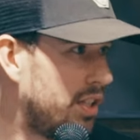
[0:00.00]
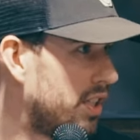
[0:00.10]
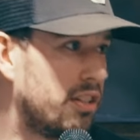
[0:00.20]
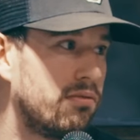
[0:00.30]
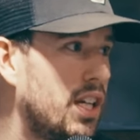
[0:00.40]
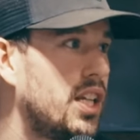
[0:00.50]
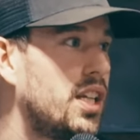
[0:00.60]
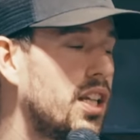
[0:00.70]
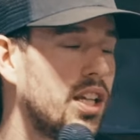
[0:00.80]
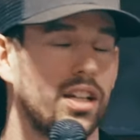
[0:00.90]
getting ready
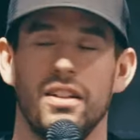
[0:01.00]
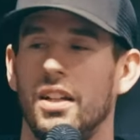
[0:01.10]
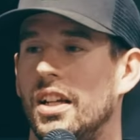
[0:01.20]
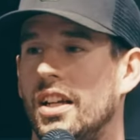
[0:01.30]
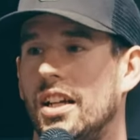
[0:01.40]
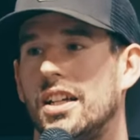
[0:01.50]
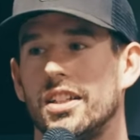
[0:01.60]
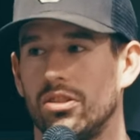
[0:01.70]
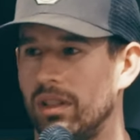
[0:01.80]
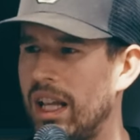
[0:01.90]
again.
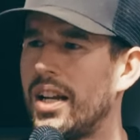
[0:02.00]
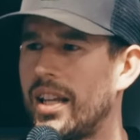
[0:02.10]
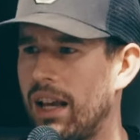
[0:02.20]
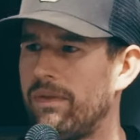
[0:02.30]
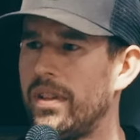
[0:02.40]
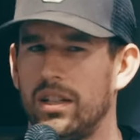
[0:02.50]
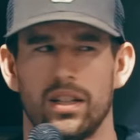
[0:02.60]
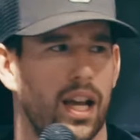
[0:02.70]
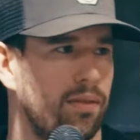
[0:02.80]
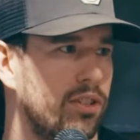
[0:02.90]
So a lot of caffeine
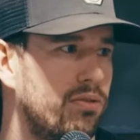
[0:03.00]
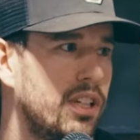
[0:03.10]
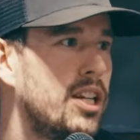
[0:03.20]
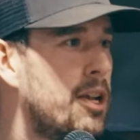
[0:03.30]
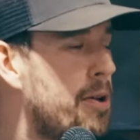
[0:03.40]
on that retreat.